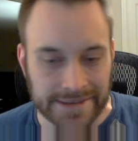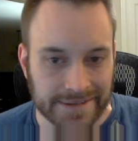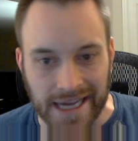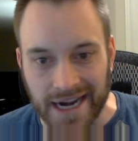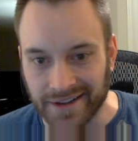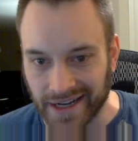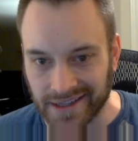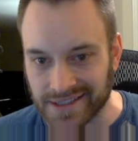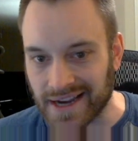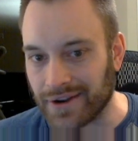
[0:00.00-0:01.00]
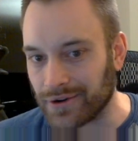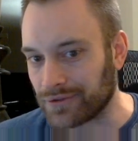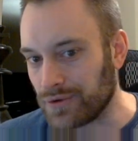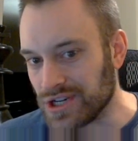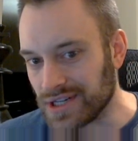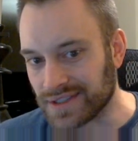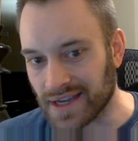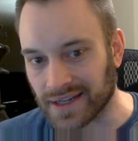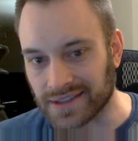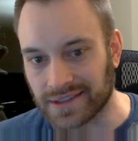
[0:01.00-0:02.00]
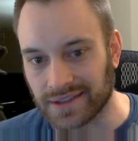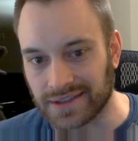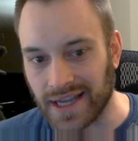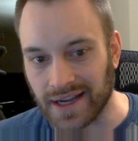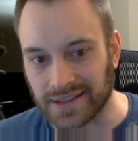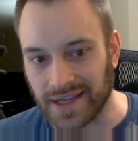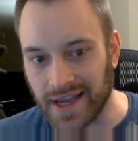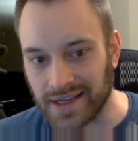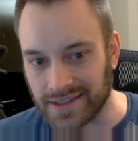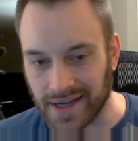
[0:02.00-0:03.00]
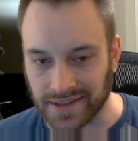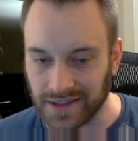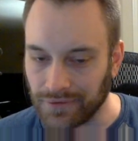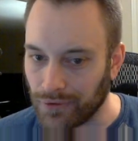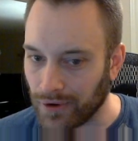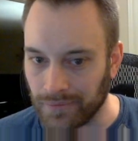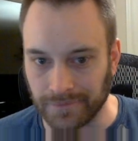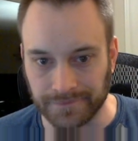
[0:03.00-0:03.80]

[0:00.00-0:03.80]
yeah, I didn't like this either. If queen g six, take, take, he takes c four.